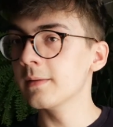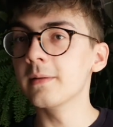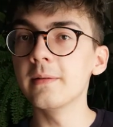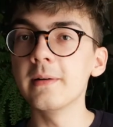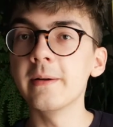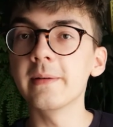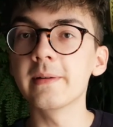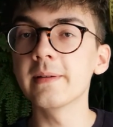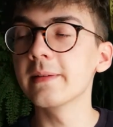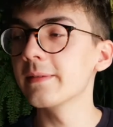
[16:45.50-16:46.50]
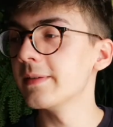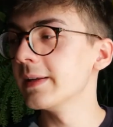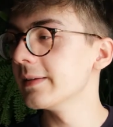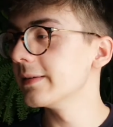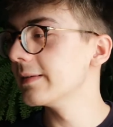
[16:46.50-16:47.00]
I'm
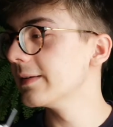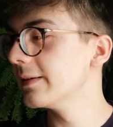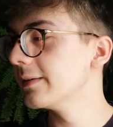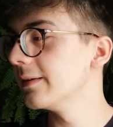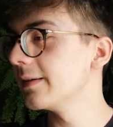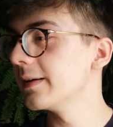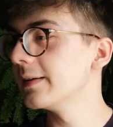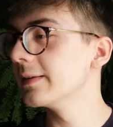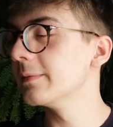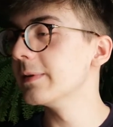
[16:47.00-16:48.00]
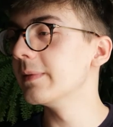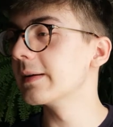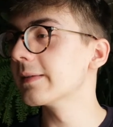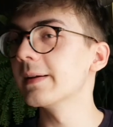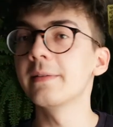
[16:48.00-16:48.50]
trying to hurry a little bit
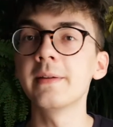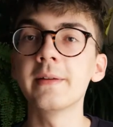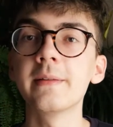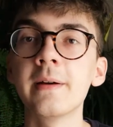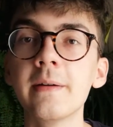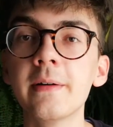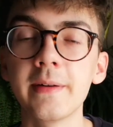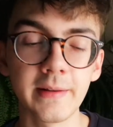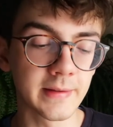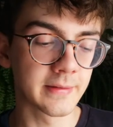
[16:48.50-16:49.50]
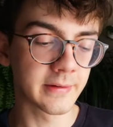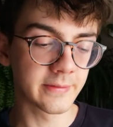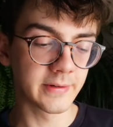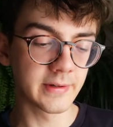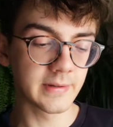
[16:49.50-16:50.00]
because I see that I already talked
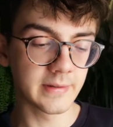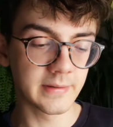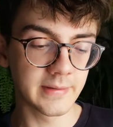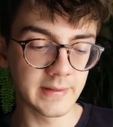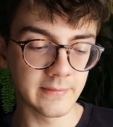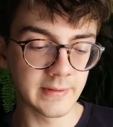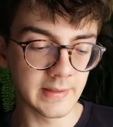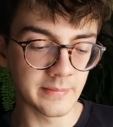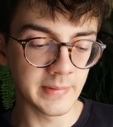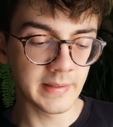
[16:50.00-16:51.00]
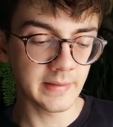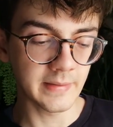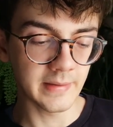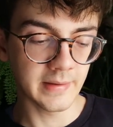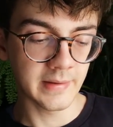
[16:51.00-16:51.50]
for 17
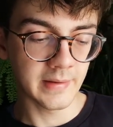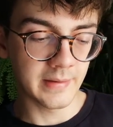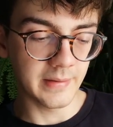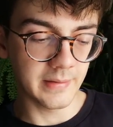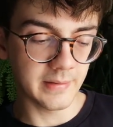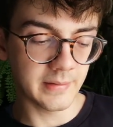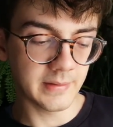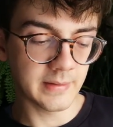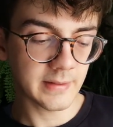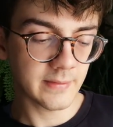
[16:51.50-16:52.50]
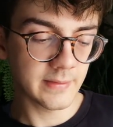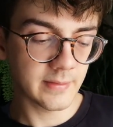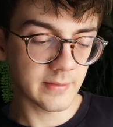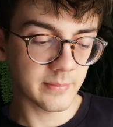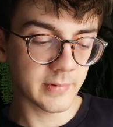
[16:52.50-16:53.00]
minutes. The next one
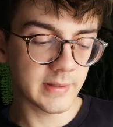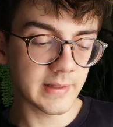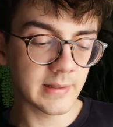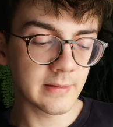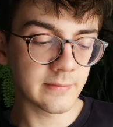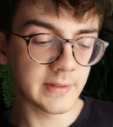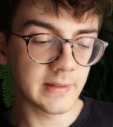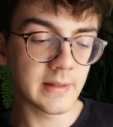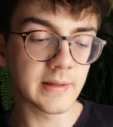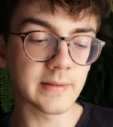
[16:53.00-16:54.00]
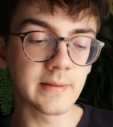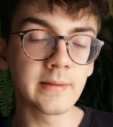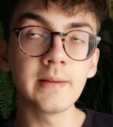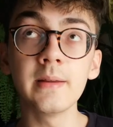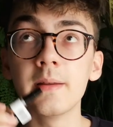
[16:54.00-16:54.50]
is Montal Vanilla
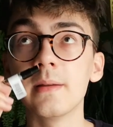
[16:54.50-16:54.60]
Ecstasy.